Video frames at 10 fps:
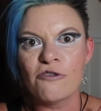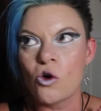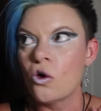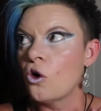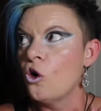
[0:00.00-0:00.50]

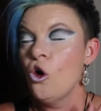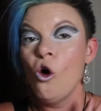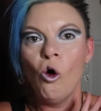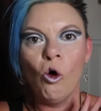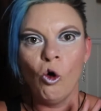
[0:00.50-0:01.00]
for
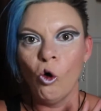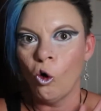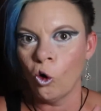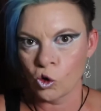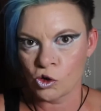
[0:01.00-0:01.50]

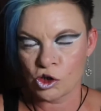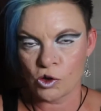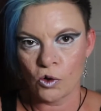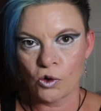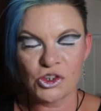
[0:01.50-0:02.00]
all
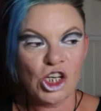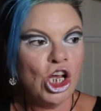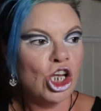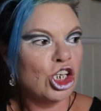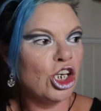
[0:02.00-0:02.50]
sorts.
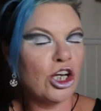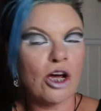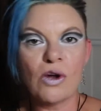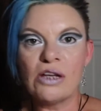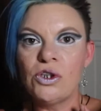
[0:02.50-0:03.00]
You
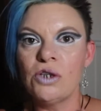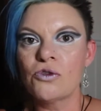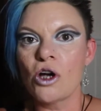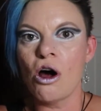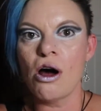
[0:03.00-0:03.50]
know, if
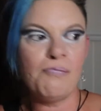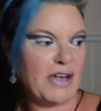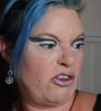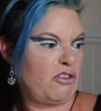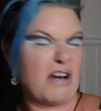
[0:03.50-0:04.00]
you've got a
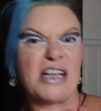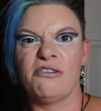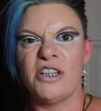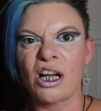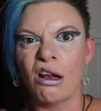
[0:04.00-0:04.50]
bit of thread
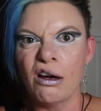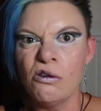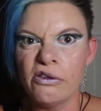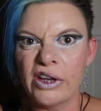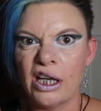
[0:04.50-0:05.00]
of your
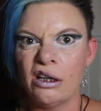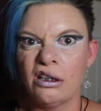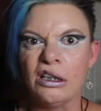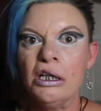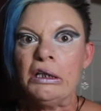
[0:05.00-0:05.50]
clothing
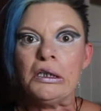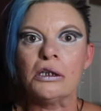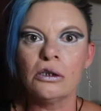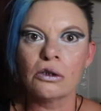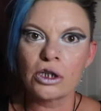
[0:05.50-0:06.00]
and,
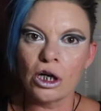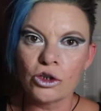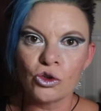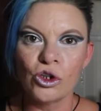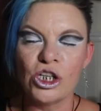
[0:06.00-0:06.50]
oh
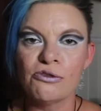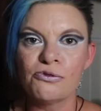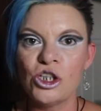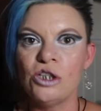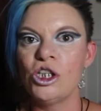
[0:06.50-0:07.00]
God, or
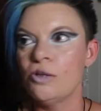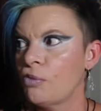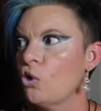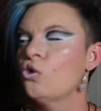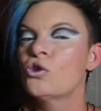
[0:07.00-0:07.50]
you
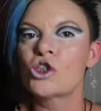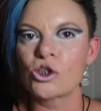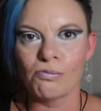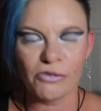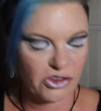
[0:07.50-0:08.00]
pull
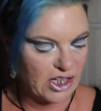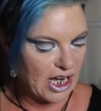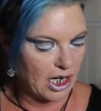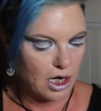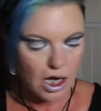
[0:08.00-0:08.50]

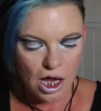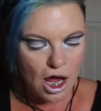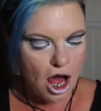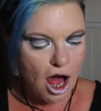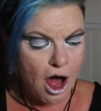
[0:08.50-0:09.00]
something.
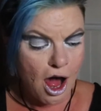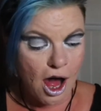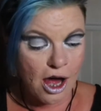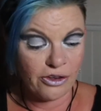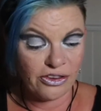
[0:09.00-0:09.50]

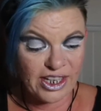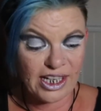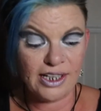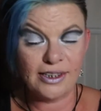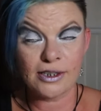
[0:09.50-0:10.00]
And
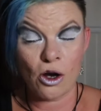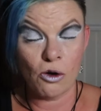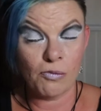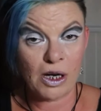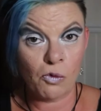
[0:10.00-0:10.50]
these, oh
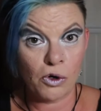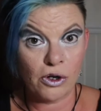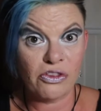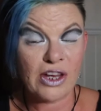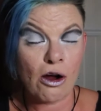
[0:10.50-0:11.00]
my
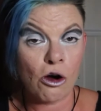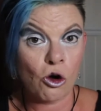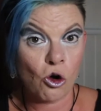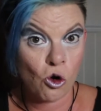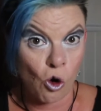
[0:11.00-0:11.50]
word, they
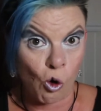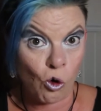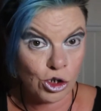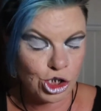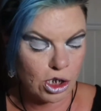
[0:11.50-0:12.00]
are
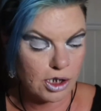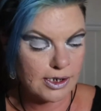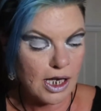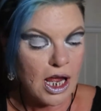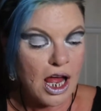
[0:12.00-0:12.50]

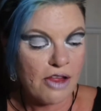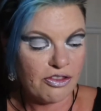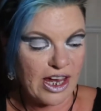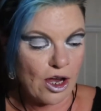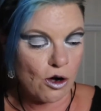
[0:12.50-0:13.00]
gorgeous.
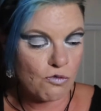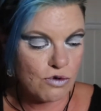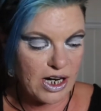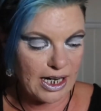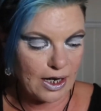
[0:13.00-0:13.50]
They are
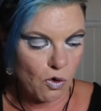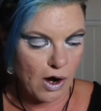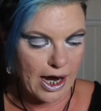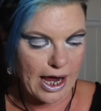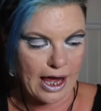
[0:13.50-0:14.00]
really
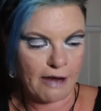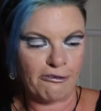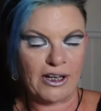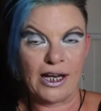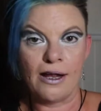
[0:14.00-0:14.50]
quite
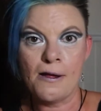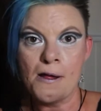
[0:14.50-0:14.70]
heavy.